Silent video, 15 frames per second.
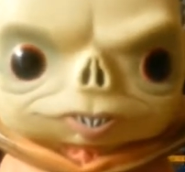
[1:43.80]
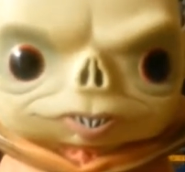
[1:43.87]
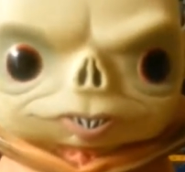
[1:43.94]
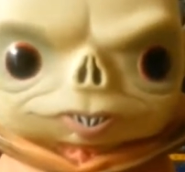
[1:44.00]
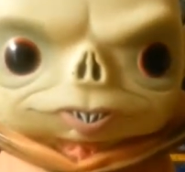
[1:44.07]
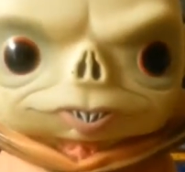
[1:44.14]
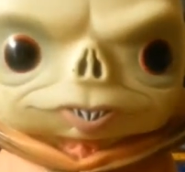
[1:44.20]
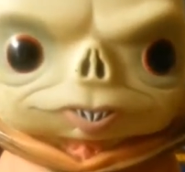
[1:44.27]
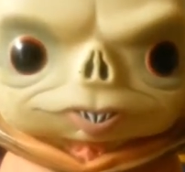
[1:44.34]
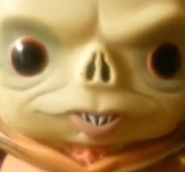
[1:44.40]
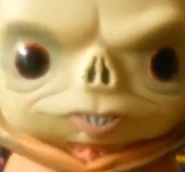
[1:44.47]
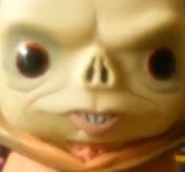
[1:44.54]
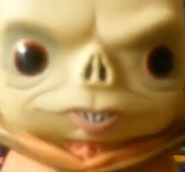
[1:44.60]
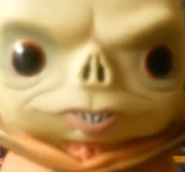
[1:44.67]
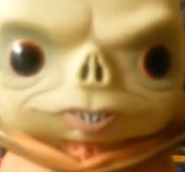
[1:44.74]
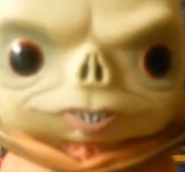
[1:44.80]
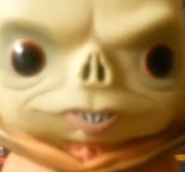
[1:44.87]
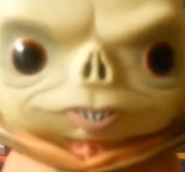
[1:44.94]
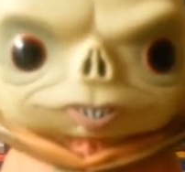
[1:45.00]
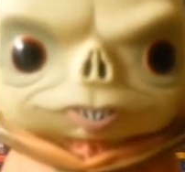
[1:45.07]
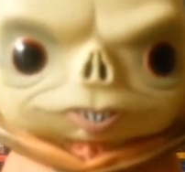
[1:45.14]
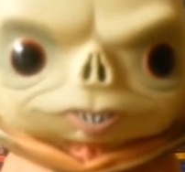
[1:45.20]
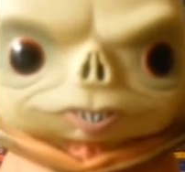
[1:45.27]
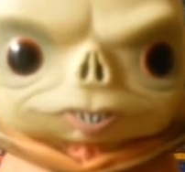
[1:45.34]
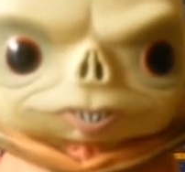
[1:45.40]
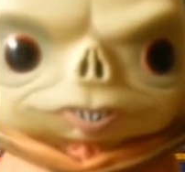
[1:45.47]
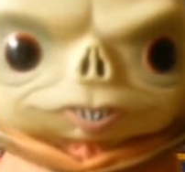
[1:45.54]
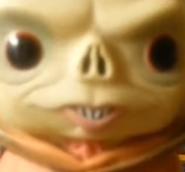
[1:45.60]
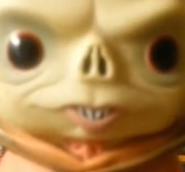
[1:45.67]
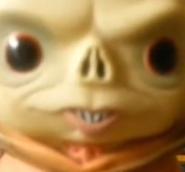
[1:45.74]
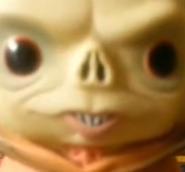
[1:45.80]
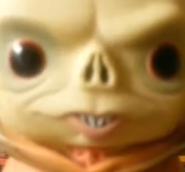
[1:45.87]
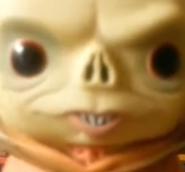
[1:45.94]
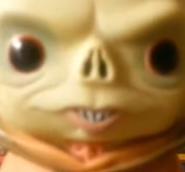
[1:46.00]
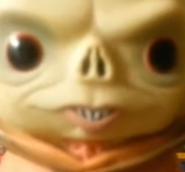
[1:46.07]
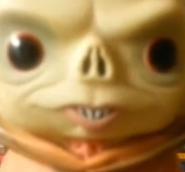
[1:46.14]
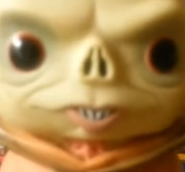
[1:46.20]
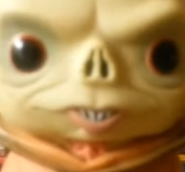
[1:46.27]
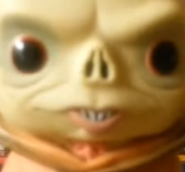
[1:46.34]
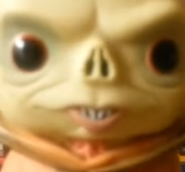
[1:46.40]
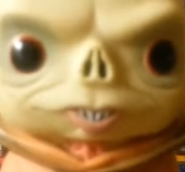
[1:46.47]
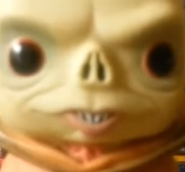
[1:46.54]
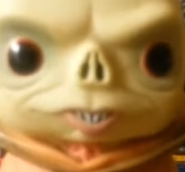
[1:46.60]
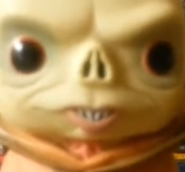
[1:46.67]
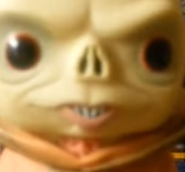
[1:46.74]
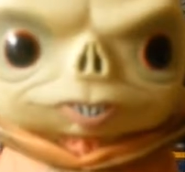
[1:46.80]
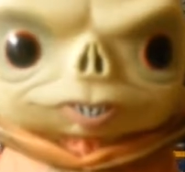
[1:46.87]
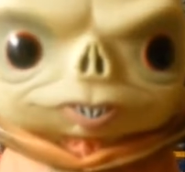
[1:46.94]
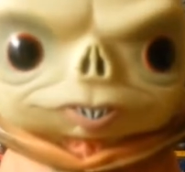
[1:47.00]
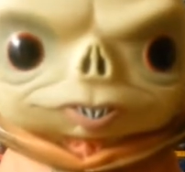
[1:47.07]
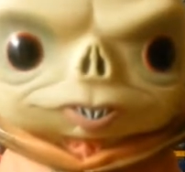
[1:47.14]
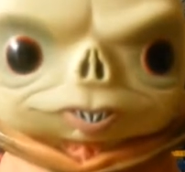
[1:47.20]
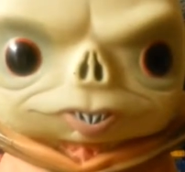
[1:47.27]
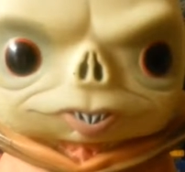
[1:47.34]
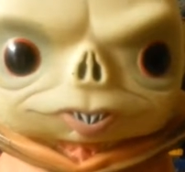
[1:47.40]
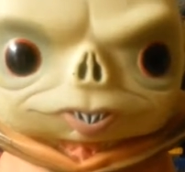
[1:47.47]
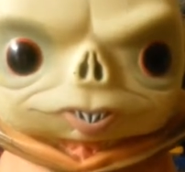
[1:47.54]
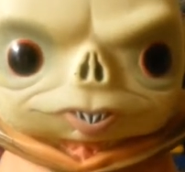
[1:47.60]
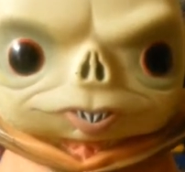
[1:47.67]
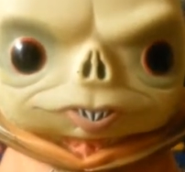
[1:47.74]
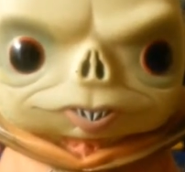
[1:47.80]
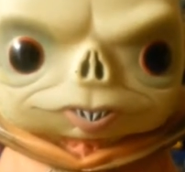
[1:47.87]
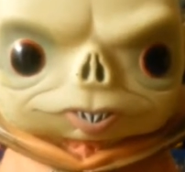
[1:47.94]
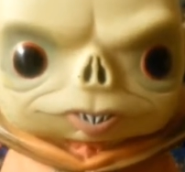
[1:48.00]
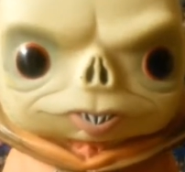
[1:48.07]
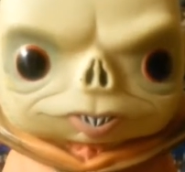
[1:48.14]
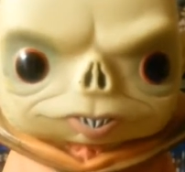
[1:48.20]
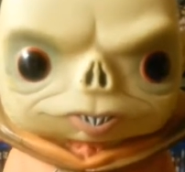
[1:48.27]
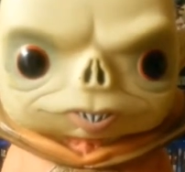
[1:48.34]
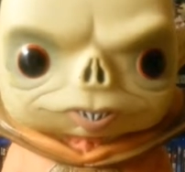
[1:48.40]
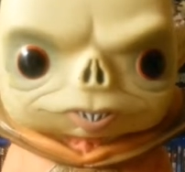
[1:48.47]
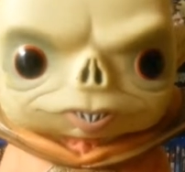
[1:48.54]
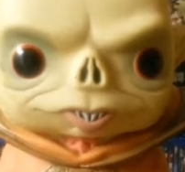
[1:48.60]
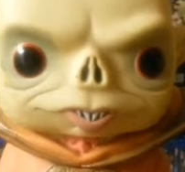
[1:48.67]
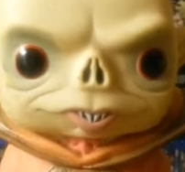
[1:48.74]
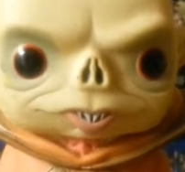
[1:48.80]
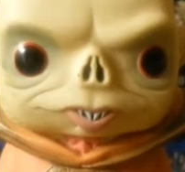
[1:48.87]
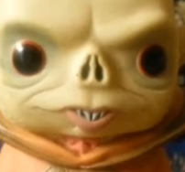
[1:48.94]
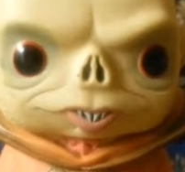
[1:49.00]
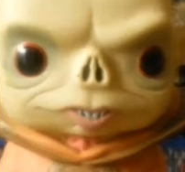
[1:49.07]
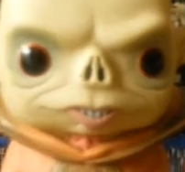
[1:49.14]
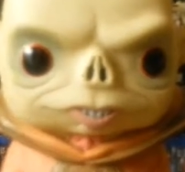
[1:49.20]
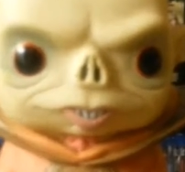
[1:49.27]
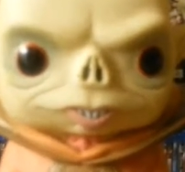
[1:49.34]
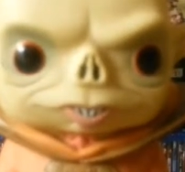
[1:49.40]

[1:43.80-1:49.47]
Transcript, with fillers: um, so yeah, the mouth is uh, really nicely detailed. The eyes are great.